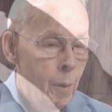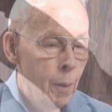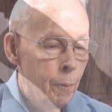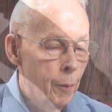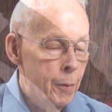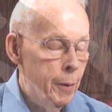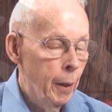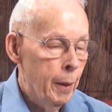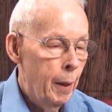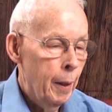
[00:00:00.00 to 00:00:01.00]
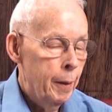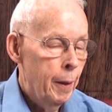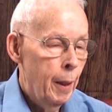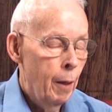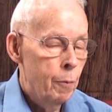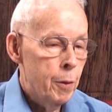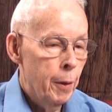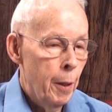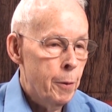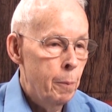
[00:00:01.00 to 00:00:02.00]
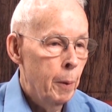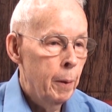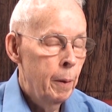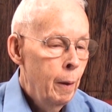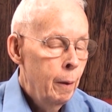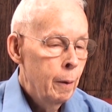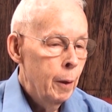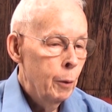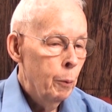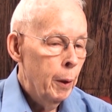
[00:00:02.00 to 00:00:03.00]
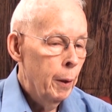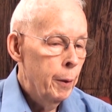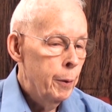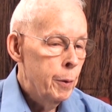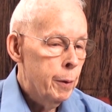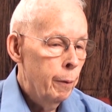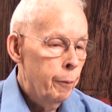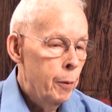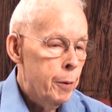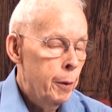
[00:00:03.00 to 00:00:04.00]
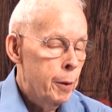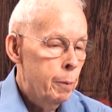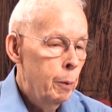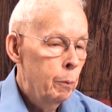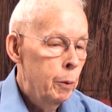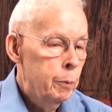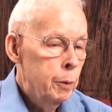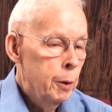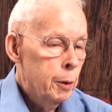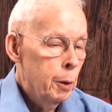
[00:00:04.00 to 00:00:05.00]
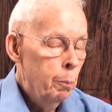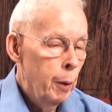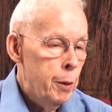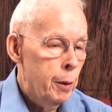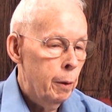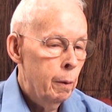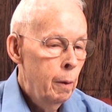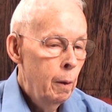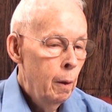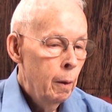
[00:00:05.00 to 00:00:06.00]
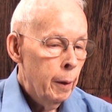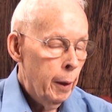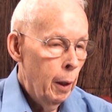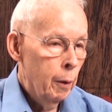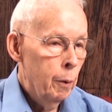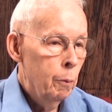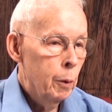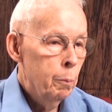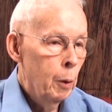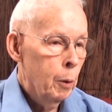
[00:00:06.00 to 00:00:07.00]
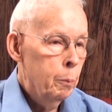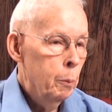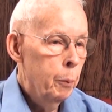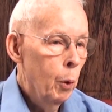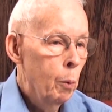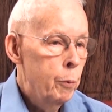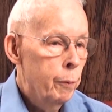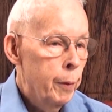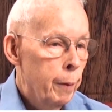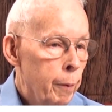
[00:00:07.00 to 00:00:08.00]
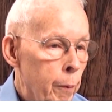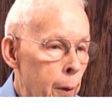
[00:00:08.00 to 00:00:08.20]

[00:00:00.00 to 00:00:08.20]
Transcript: The first thing I had to have was an instrument, and we introduced our first instrument, which was just a basic counter with multiple probes for different